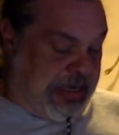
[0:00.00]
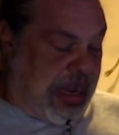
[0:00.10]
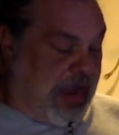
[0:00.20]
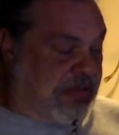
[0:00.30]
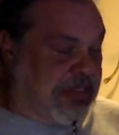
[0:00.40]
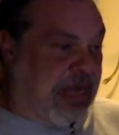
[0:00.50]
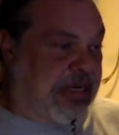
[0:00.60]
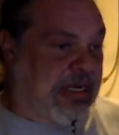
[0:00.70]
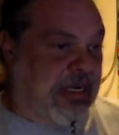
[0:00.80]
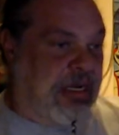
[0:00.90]
I was
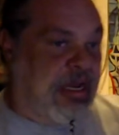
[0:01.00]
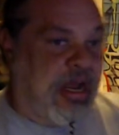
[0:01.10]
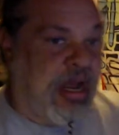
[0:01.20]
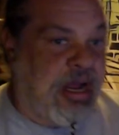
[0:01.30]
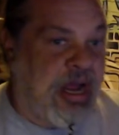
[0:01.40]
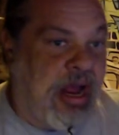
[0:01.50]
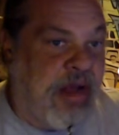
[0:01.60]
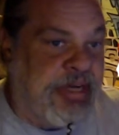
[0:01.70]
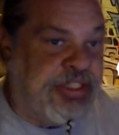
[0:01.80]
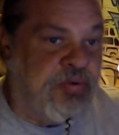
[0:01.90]
like, how
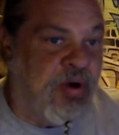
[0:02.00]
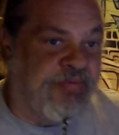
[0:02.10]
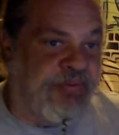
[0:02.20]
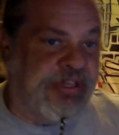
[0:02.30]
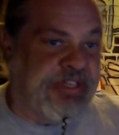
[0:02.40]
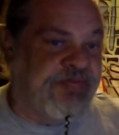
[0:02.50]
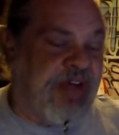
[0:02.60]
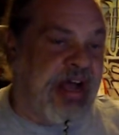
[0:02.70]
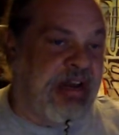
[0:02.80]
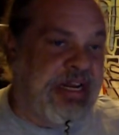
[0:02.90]
much you want for this
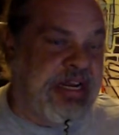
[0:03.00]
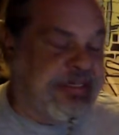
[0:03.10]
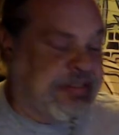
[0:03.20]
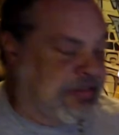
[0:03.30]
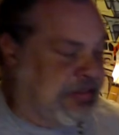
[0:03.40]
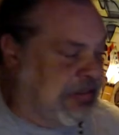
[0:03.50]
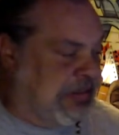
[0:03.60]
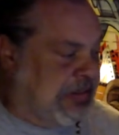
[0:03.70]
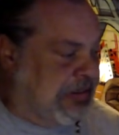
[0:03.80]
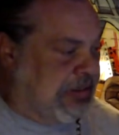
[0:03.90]
violin?
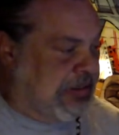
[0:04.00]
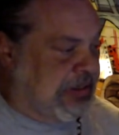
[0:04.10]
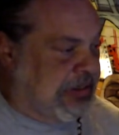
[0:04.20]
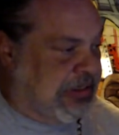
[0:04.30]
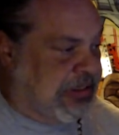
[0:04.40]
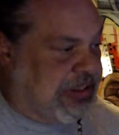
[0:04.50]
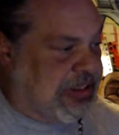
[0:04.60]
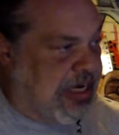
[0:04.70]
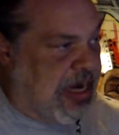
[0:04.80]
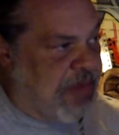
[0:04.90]
And she
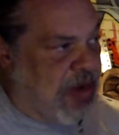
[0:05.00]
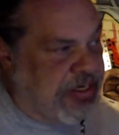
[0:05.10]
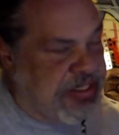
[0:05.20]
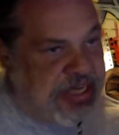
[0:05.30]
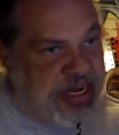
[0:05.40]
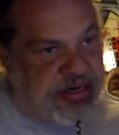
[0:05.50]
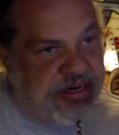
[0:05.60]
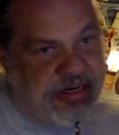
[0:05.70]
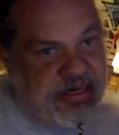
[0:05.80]
said, I'm only selling,